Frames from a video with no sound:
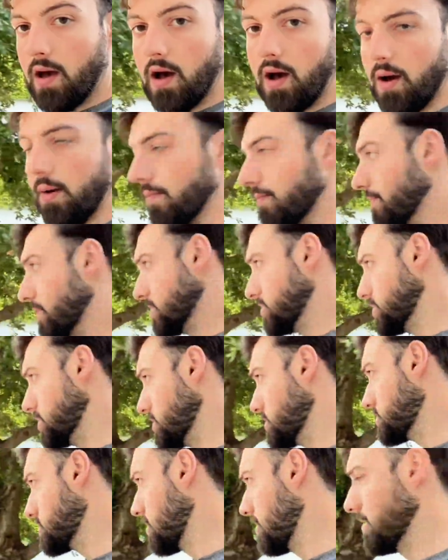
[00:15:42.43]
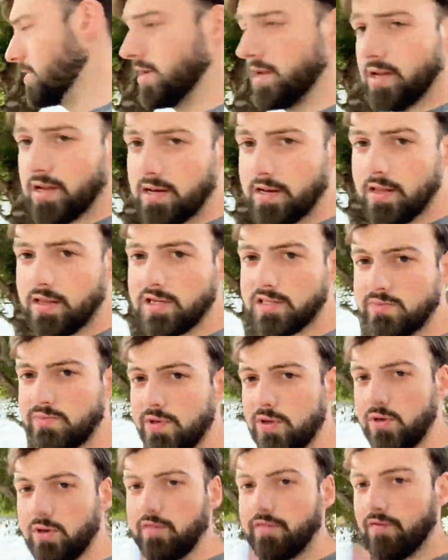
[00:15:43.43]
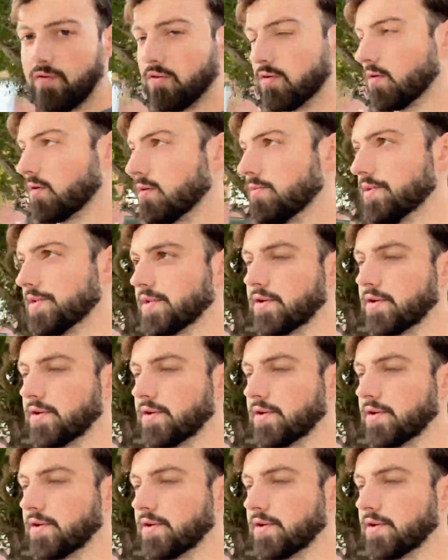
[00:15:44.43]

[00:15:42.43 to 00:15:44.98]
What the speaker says: But she's turned it into this beautiful urban